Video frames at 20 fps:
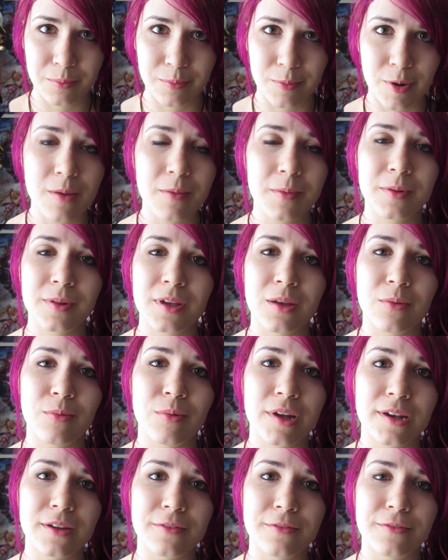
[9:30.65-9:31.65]
probably
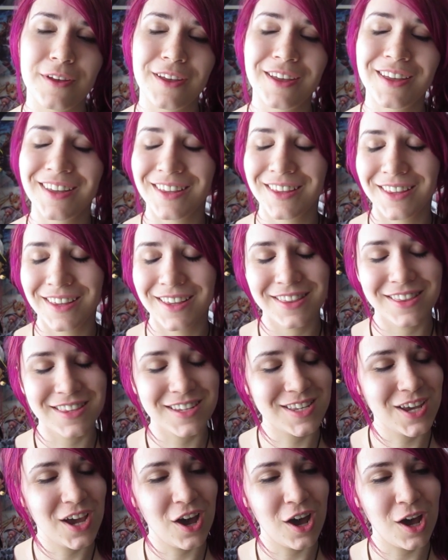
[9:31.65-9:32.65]
one of the
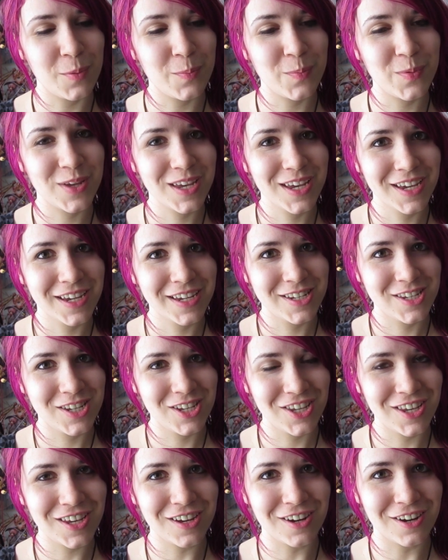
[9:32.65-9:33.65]
top
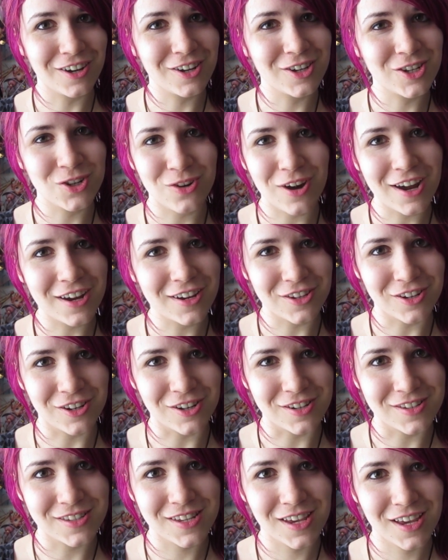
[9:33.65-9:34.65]
tier
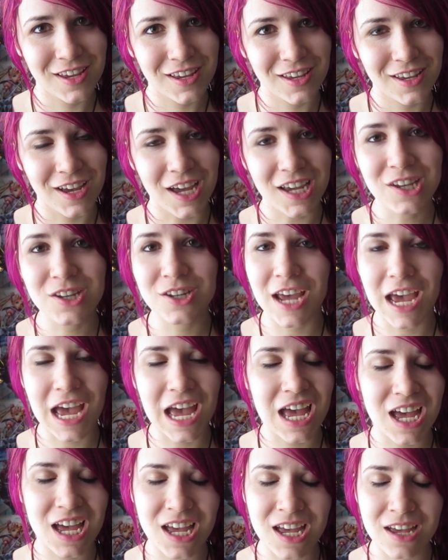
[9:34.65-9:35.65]
directors I could
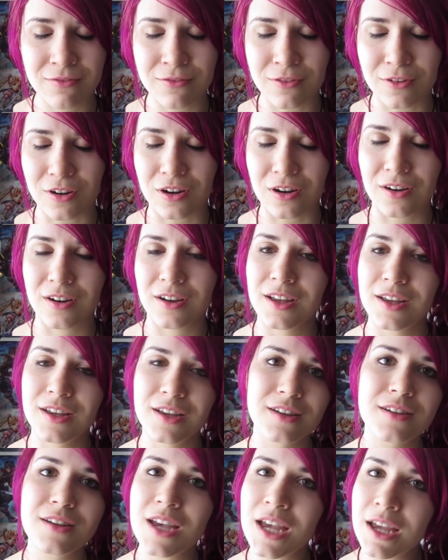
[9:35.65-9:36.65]
ever
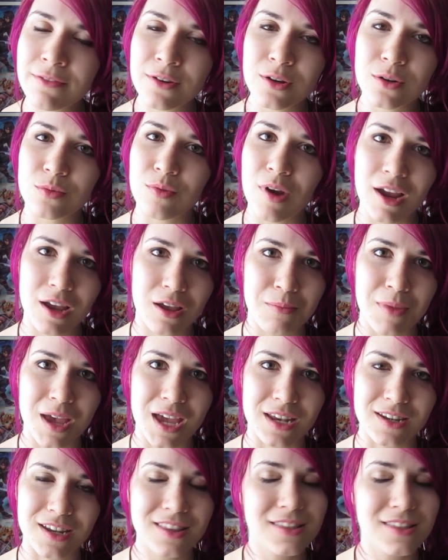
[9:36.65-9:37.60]
ever recommend.